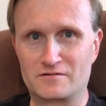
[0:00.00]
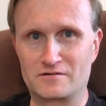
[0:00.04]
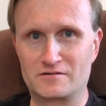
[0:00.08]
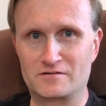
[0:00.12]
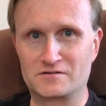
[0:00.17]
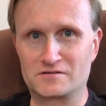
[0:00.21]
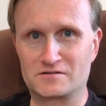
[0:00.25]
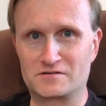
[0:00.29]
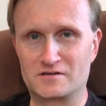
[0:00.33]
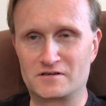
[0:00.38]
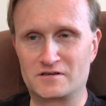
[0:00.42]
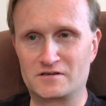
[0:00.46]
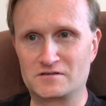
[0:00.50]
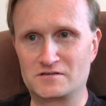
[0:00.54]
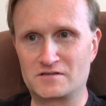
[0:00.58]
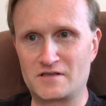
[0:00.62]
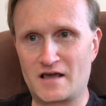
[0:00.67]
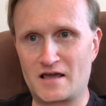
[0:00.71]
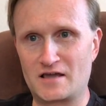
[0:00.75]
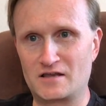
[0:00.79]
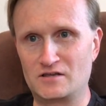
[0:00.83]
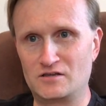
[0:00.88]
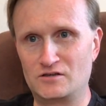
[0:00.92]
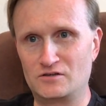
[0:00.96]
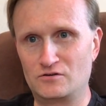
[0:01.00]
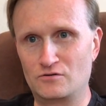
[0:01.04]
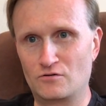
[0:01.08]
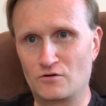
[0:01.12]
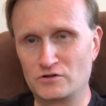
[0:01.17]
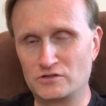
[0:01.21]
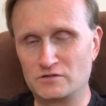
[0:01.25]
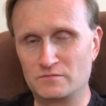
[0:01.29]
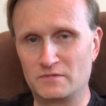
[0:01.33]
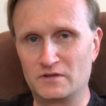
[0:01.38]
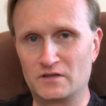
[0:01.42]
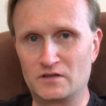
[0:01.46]
is is that you
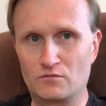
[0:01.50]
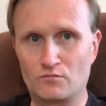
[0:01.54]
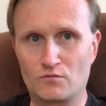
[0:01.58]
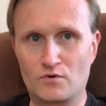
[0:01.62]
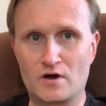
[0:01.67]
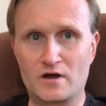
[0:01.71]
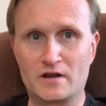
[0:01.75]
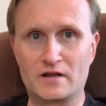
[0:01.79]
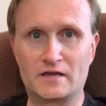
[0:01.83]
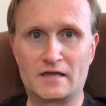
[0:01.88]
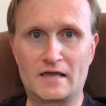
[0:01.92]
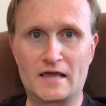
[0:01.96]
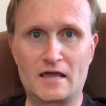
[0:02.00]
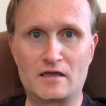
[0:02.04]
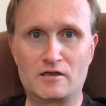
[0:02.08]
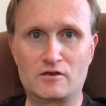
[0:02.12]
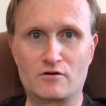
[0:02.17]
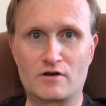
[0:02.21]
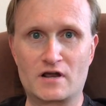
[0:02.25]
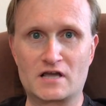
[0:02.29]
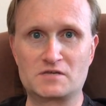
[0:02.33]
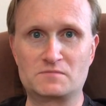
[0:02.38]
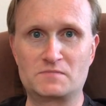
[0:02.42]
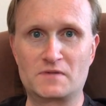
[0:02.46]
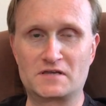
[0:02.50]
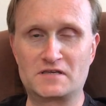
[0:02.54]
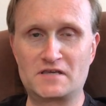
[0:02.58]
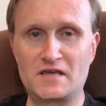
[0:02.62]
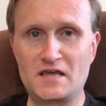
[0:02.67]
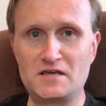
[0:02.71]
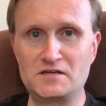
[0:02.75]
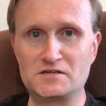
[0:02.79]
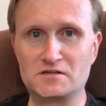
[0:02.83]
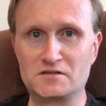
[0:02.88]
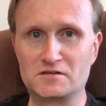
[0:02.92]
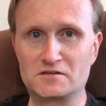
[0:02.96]
ultimately want to get your
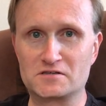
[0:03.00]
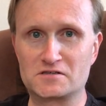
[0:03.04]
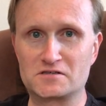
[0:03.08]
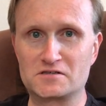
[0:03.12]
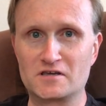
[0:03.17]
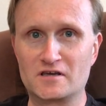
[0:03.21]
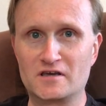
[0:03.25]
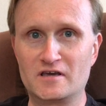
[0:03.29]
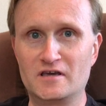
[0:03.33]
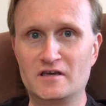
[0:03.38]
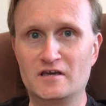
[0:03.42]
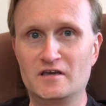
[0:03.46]
expectations